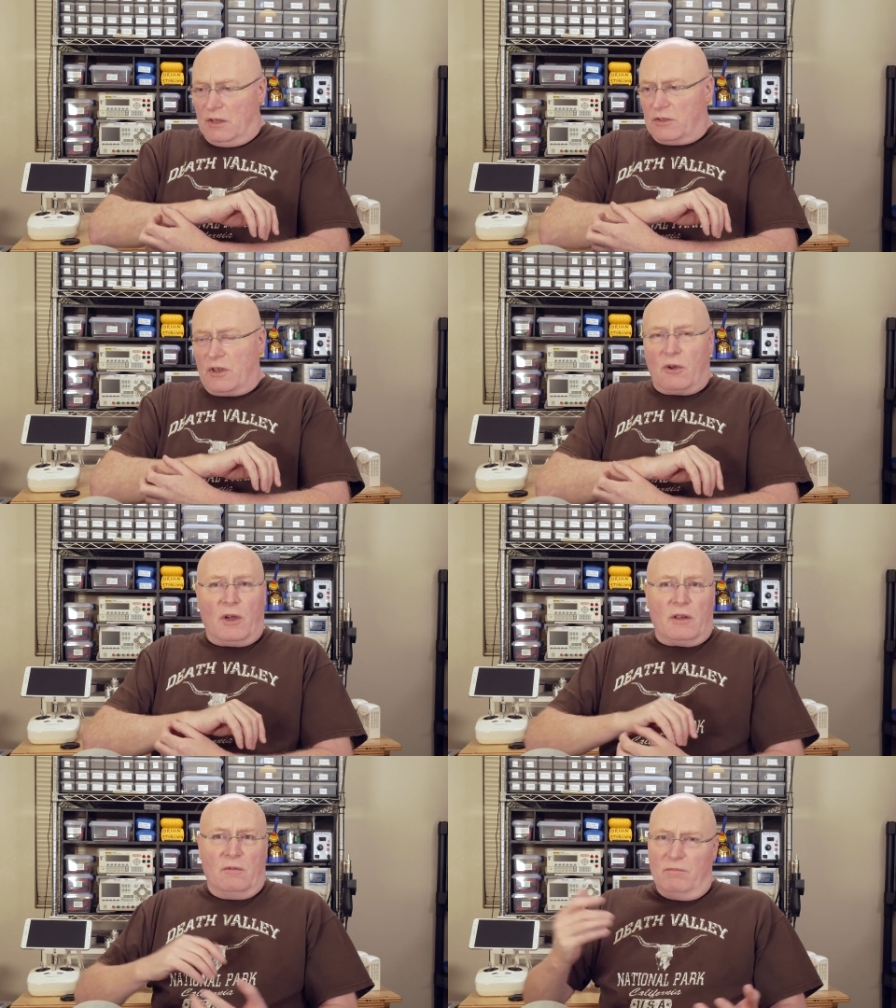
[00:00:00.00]

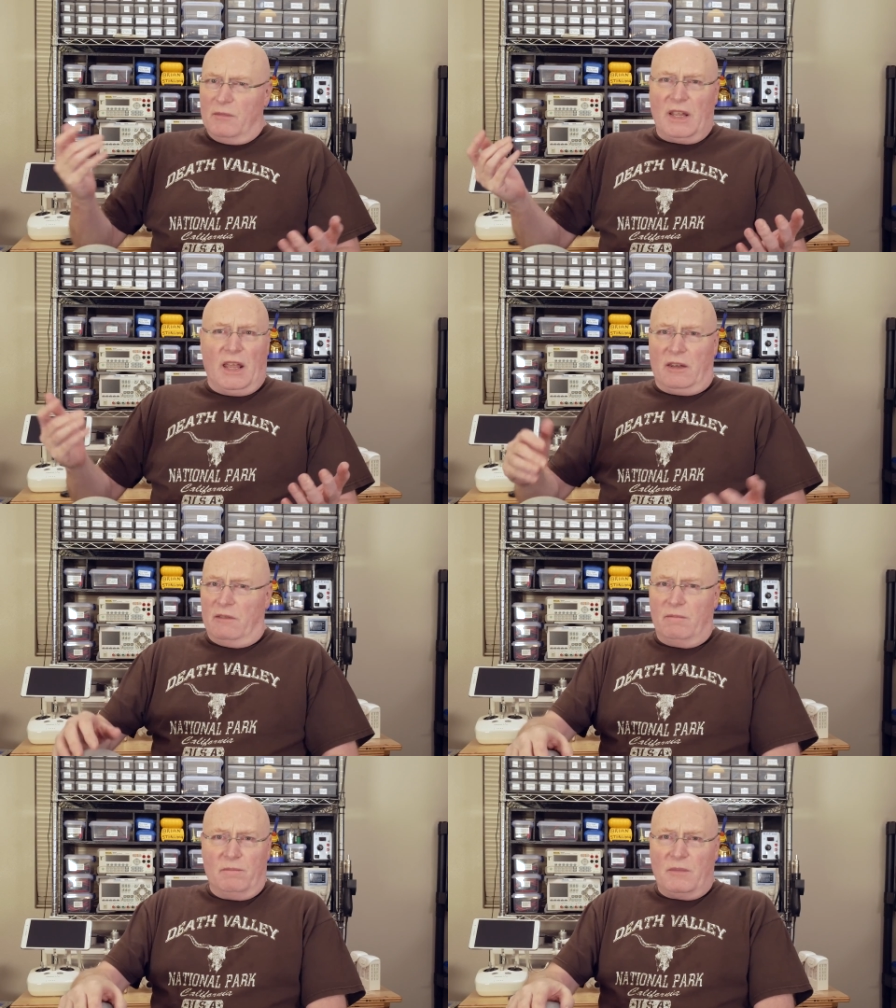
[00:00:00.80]
So
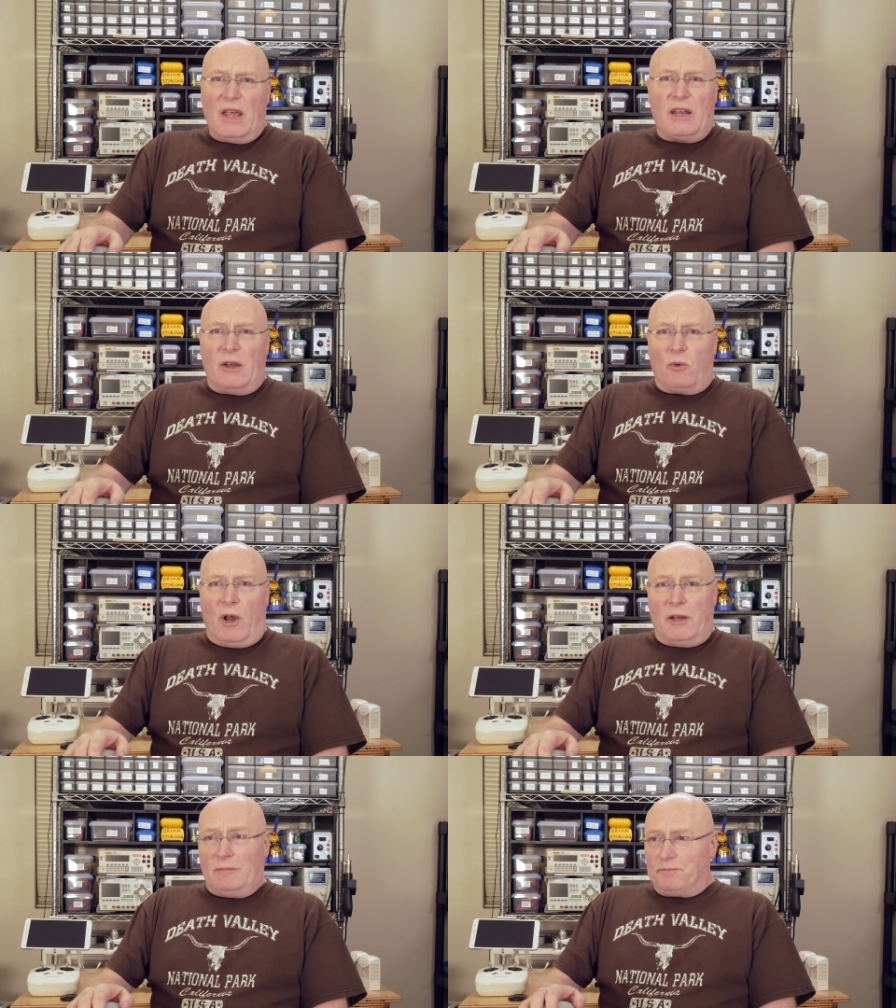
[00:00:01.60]
again, that ain't
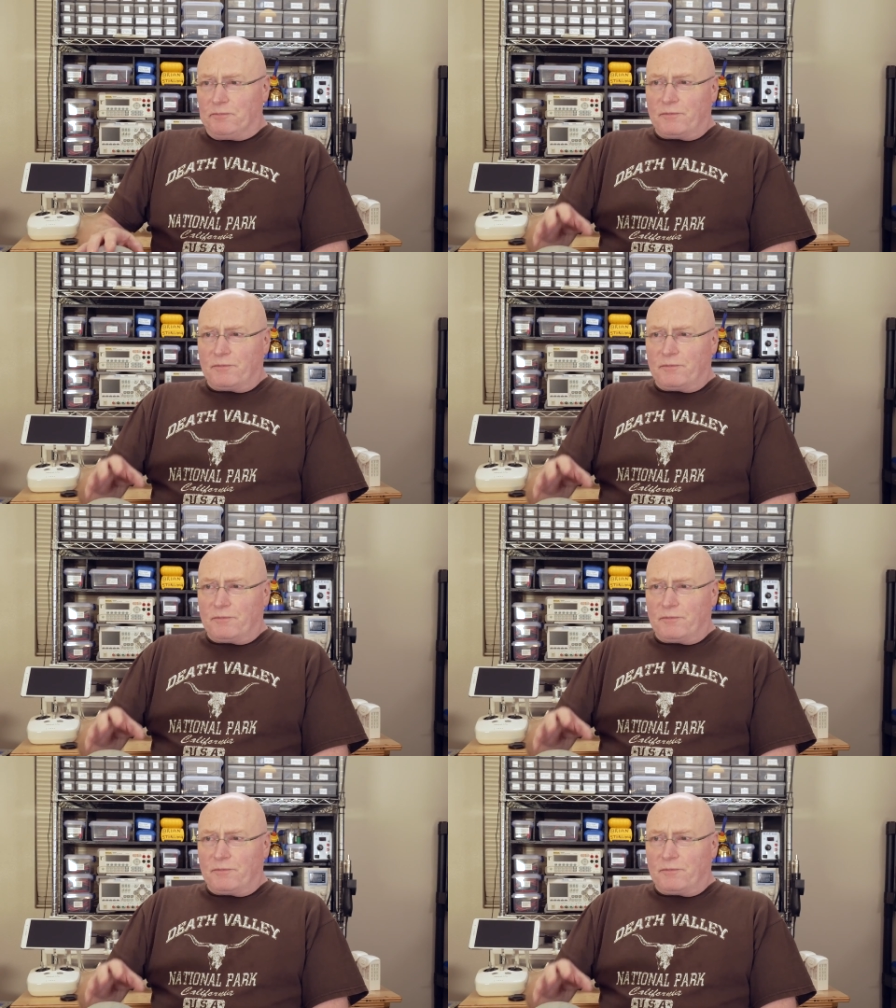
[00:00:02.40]
right.